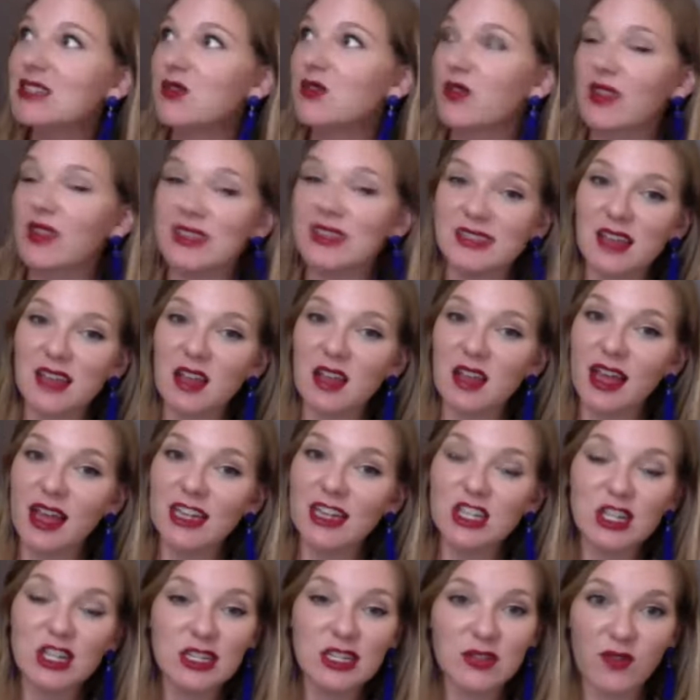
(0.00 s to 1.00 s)
for this
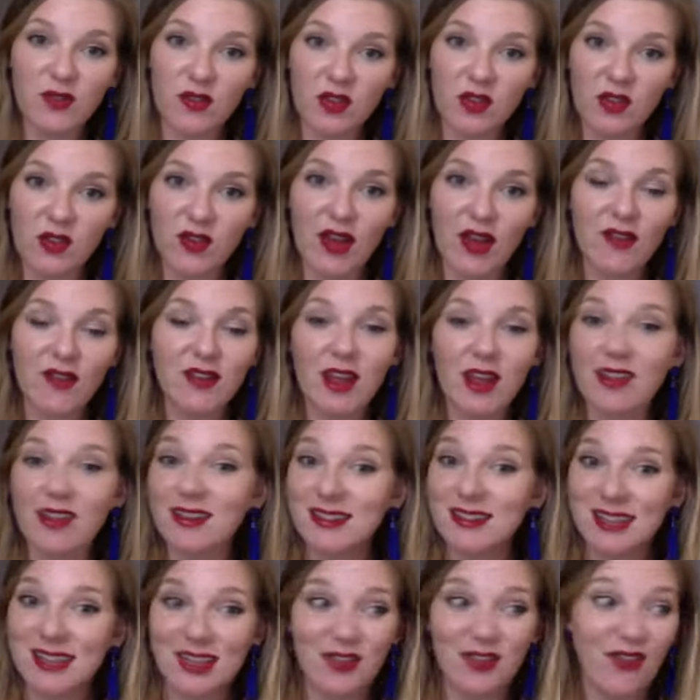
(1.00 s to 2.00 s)
collection. It's
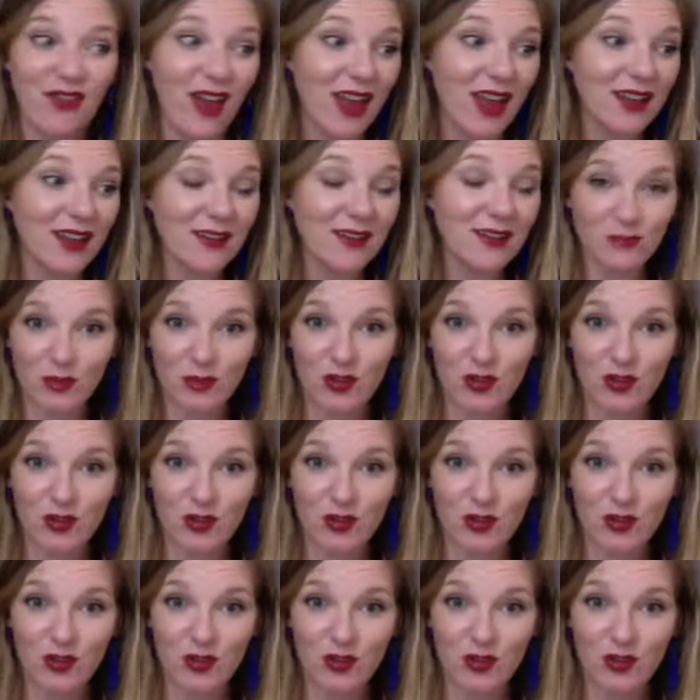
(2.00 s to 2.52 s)
$55. That's fine.